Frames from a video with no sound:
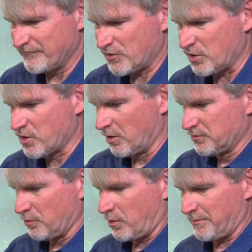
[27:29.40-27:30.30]
could go
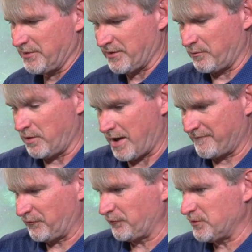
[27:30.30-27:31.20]
to orbit, then well,
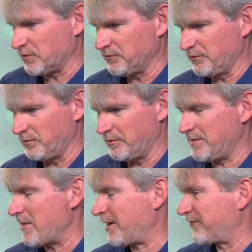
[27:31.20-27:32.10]
obviously you can do
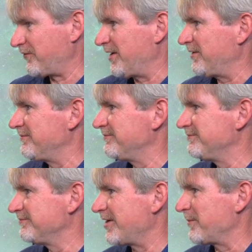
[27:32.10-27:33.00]
a Mach
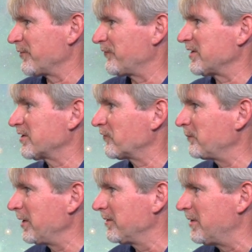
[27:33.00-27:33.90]
ten hypersonic
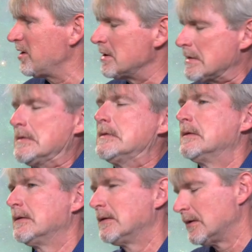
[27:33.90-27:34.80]
experiment.
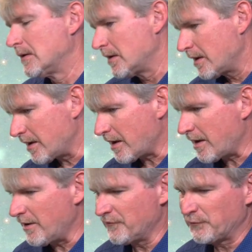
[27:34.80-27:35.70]

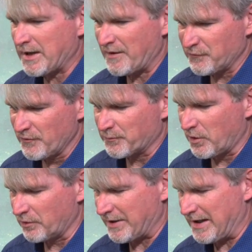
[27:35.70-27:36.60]
As we got through the
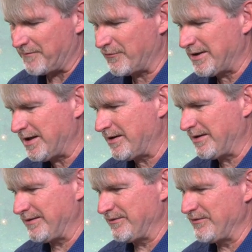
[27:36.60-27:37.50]
program,
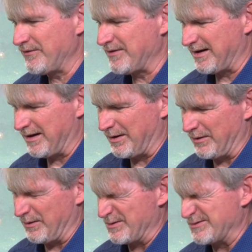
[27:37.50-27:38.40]
well,
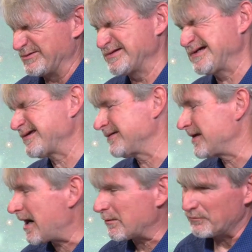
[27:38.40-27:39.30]
no, that's
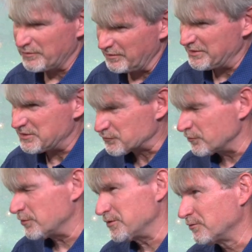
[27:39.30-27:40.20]
not really
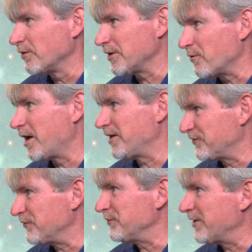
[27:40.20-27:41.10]
true. You really
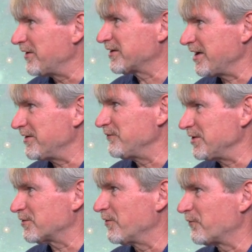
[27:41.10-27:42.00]
want to dedicate a
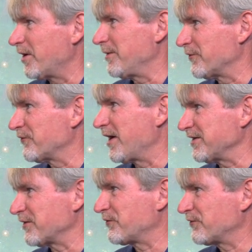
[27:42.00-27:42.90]
vehicle for
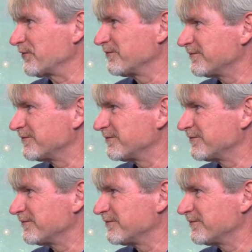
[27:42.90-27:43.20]
hypersonics.